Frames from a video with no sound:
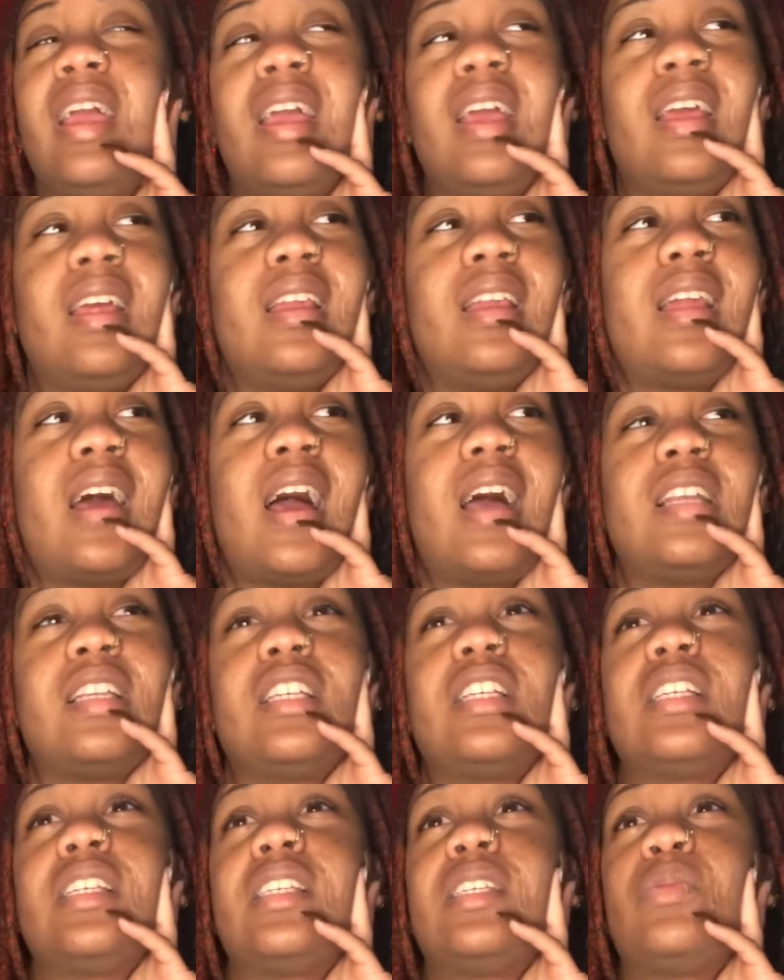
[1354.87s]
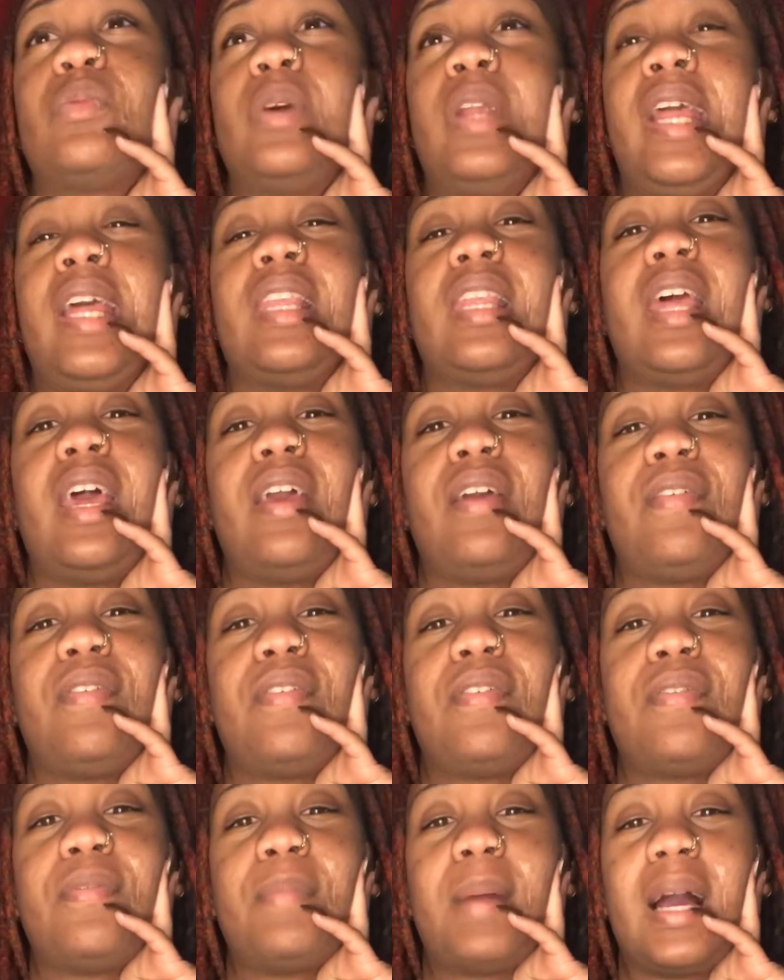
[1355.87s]
I just, when they left, my
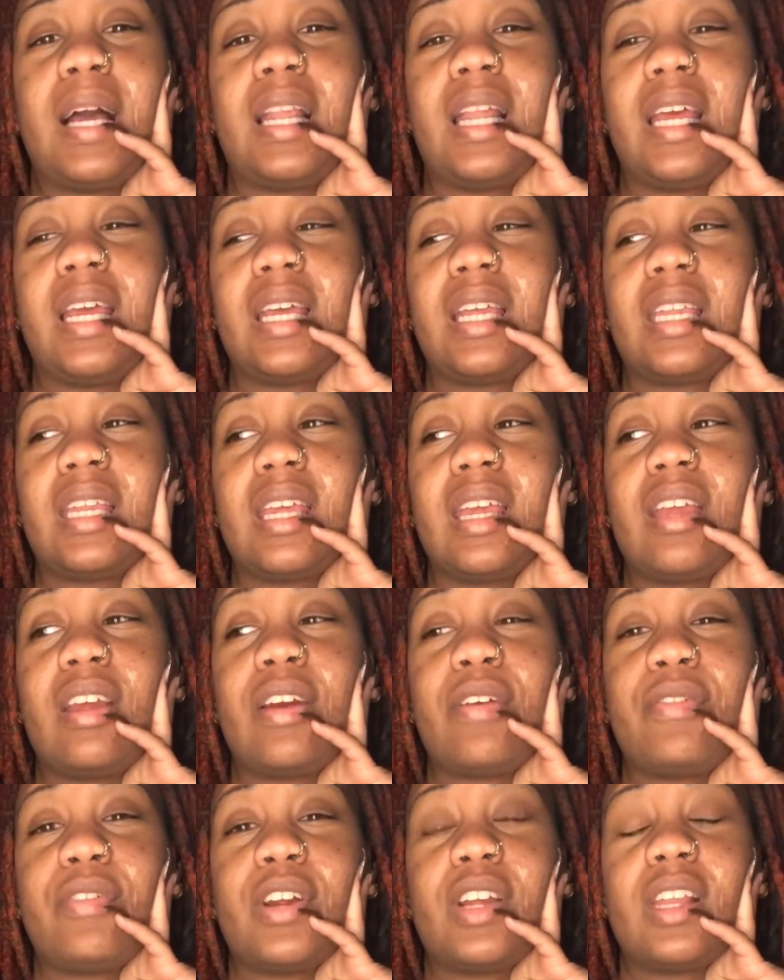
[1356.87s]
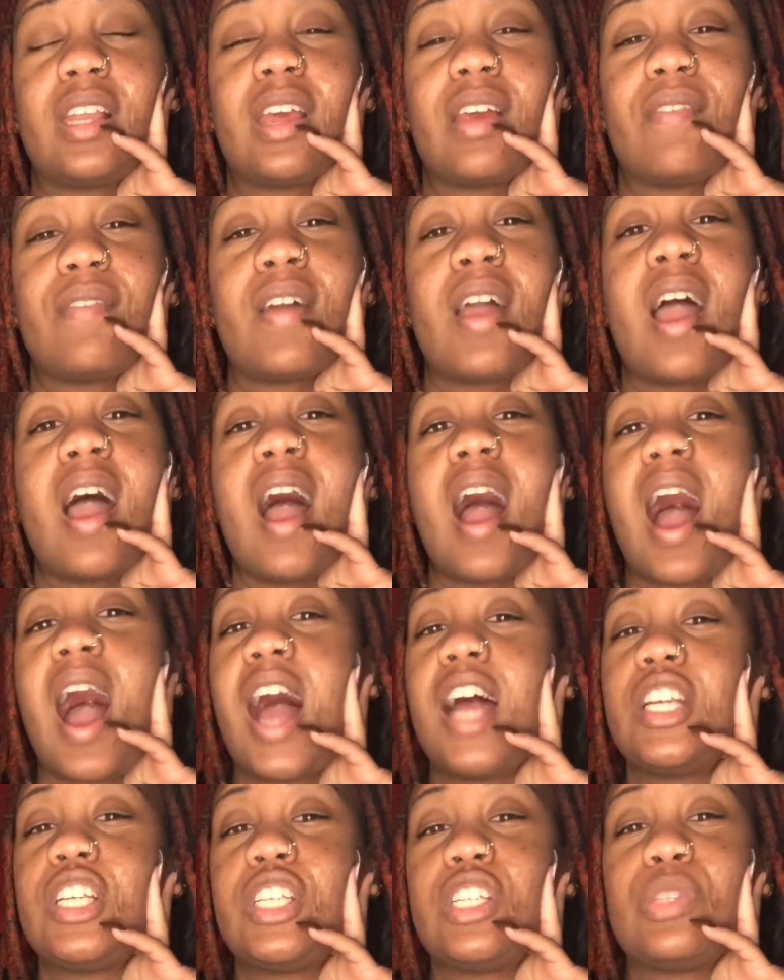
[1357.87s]
client and her friend left, I just
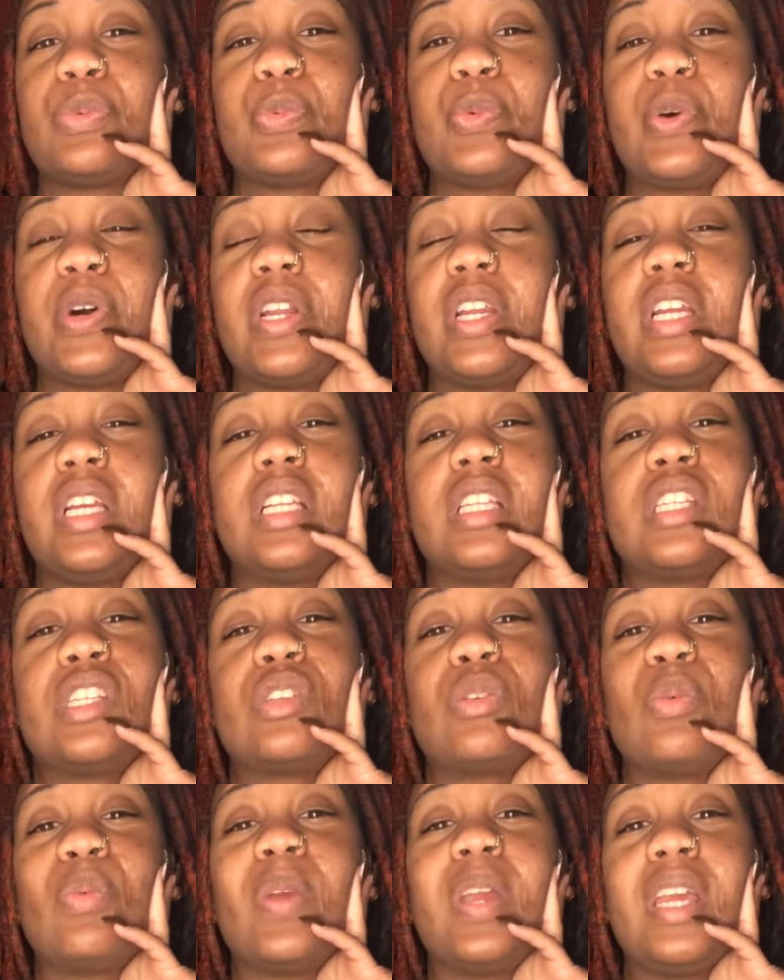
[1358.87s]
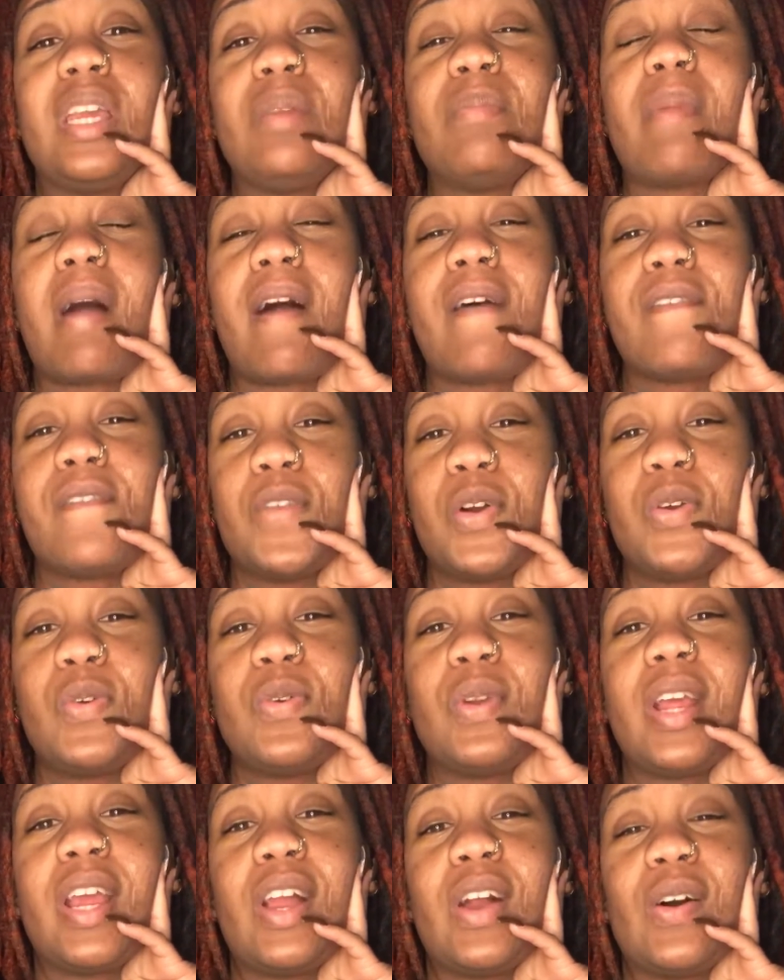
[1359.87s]
wanted to eat my food and go
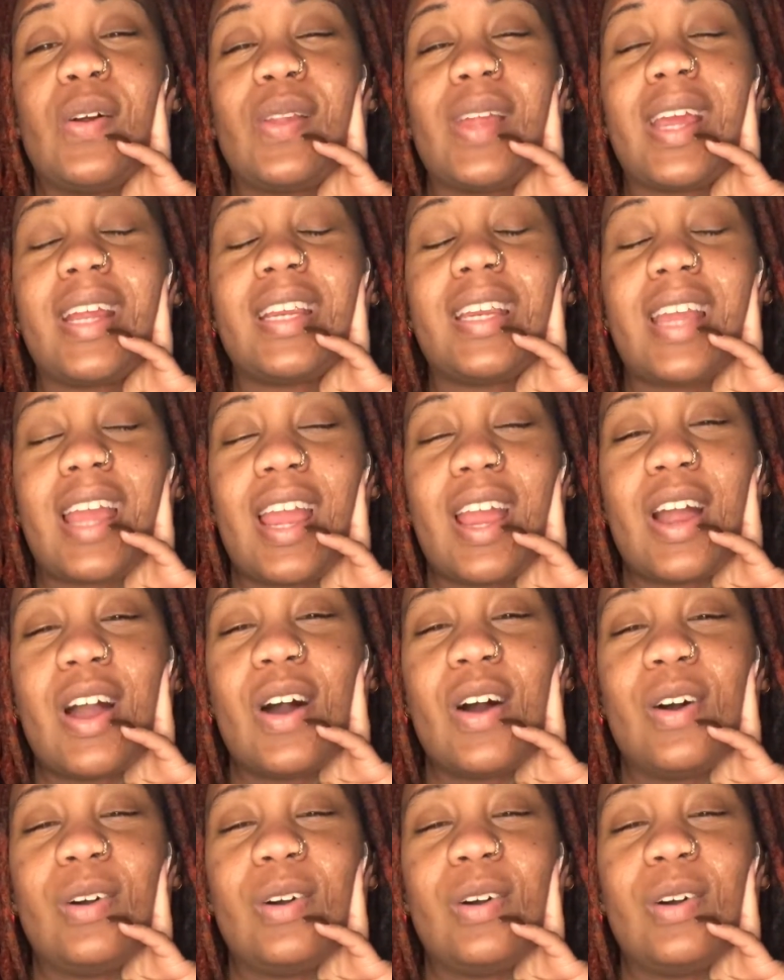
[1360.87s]
lay down.